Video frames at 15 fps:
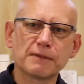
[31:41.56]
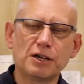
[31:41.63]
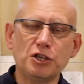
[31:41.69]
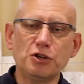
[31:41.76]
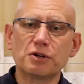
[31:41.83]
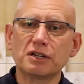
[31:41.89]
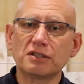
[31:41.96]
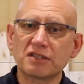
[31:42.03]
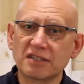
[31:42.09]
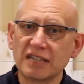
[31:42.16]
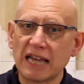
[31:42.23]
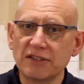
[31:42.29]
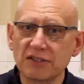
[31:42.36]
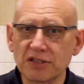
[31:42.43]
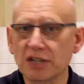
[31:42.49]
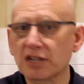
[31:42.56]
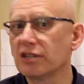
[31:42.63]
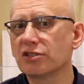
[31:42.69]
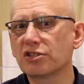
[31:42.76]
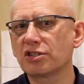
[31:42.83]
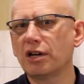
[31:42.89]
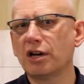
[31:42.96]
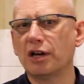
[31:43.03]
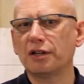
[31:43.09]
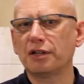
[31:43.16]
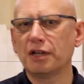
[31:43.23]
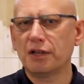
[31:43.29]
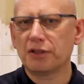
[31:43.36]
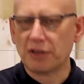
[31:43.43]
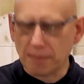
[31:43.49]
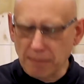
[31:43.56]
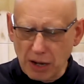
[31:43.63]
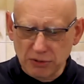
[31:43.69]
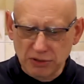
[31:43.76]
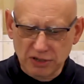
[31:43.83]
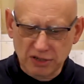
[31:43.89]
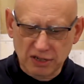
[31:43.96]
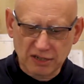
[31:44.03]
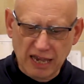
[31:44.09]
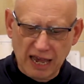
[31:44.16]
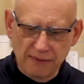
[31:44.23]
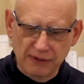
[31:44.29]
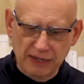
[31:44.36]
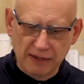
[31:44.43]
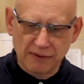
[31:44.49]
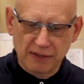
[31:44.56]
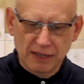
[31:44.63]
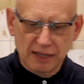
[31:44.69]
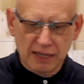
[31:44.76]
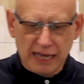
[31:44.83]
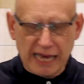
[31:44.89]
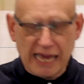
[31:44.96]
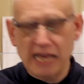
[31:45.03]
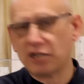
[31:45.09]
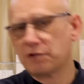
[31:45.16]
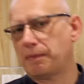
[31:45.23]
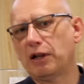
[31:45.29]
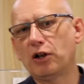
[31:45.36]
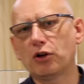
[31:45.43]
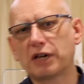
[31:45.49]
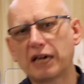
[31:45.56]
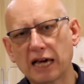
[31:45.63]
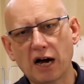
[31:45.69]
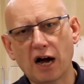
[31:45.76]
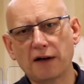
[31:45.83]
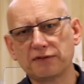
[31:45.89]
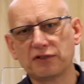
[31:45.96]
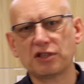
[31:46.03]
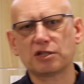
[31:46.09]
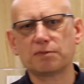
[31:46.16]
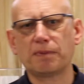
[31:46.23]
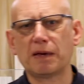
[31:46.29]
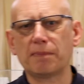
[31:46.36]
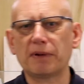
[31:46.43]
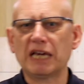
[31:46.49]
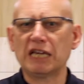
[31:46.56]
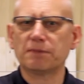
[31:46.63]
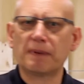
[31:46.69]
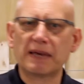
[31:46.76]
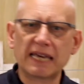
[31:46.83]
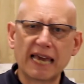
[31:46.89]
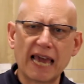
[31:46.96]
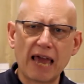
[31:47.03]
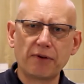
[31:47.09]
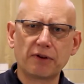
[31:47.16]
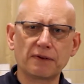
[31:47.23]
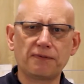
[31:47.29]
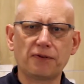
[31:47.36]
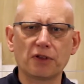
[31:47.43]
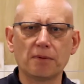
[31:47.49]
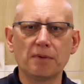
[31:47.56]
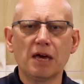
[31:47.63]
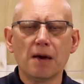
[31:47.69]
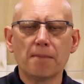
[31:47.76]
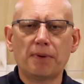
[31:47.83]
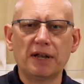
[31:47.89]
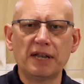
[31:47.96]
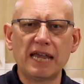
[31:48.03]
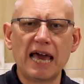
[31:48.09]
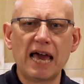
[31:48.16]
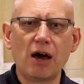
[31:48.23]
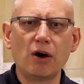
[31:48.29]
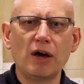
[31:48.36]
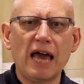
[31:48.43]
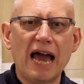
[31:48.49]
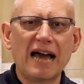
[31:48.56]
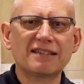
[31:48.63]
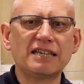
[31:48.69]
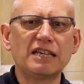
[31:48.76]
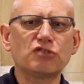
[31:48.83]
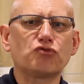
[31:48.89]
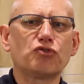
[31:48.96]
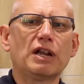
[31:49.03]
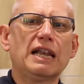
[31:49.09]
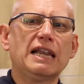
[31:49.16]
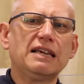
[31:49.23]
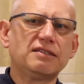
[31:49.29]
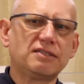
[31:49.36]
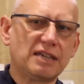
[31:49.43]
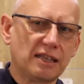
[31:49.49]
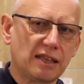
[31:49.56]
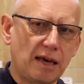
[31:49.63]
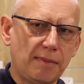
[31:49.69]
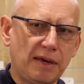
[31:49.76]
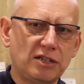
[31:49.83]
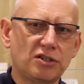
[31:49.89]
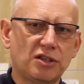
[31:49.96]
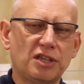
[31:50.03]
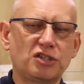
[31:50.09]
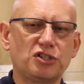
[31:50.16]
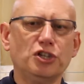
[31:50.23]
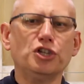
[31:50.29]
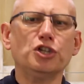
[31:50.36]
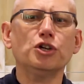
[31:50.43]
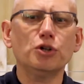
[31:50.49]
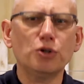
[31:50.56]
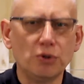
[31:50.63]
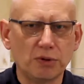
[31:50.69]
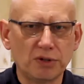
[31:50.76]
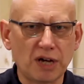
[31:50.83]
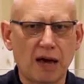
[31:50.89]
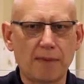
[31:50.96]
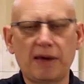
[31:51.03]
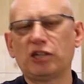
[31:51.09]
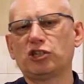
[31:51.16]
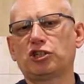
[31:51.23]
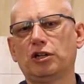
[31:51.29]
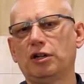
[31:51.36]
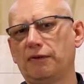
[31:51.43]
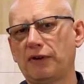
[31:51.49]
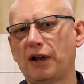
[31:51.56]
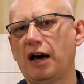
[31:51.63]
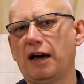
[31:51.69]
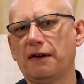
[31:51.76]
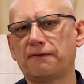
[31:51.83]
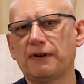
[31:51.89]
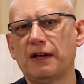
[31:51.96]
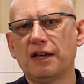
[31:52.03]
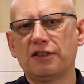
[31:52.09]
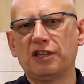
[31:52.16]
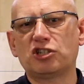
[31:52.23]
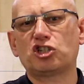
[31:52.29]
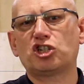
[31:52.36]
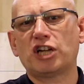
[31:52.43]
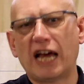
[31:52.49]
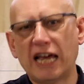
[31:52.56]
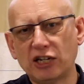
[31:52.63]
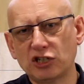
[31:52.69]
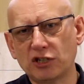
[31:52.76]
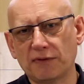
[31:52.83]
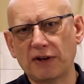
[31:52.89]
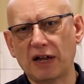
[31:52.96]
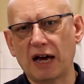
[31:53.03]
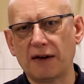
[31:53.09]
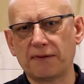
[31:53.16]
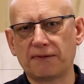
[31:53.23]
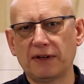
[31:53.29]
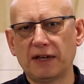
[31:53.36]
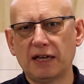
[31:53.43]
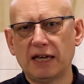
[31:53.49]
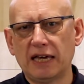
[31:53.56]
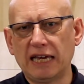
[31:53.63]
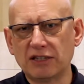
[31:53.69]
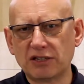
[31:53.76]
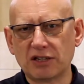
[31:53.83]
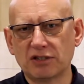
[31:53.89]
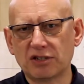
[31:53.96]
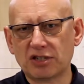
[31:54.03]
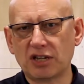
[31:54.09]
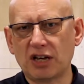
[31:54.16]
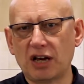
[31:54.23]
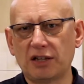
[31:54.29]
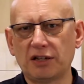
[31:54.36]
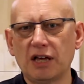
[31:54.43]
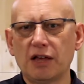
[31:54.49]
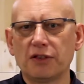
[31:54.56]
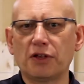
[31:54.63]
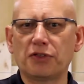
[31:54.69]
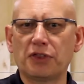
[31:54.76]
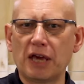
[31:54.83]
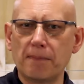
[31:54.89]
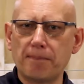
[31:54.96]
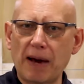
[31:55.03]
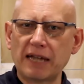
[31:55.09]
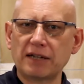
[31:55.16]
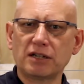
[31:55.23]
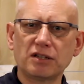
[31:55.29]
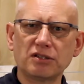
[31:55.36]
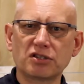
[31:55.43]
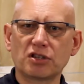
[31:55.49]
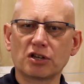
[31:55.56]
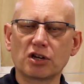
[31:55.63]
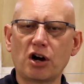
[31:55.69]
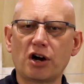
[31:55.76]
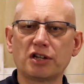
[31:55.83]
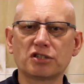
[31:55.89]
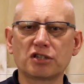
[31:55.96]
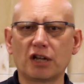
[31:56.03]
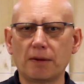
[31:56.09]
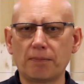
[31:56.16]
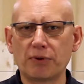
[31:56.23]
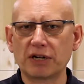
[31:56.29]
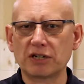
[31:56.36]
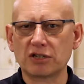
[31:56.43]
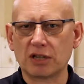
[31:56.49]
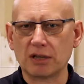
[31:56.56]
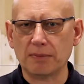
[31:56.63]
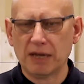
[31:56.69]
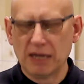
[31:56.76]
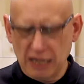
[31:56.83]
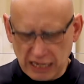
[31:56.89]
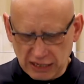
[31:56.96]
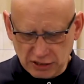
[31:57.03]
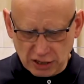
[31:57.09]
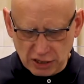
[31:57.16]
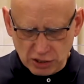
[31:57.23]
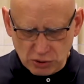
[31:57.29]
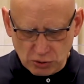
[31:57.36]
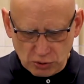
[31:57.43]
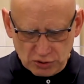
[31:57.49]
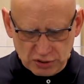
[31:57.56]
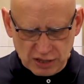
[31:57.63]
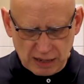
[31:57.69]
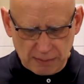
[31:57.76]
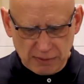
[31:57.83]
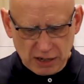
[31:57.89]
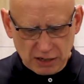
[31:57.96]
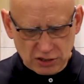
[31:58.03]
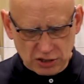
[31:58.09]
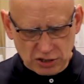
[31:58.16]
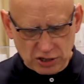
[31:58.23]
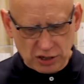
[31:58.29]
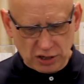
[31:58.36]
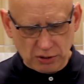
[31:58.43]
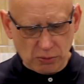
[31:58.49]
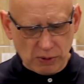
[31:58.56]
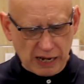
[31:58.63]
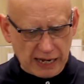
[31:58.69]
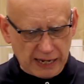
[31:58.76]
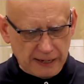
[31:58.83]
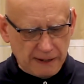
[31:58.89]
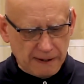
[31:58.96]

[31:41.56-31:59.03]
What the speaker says: You can sense the concern that Moses is having. He has been looking after this people. He's been caring for them. But now, as he's releasing them into this new dimension of life, this change of life, he's concerned that the abundance that God is going to bring to them is going to cause them to turn away.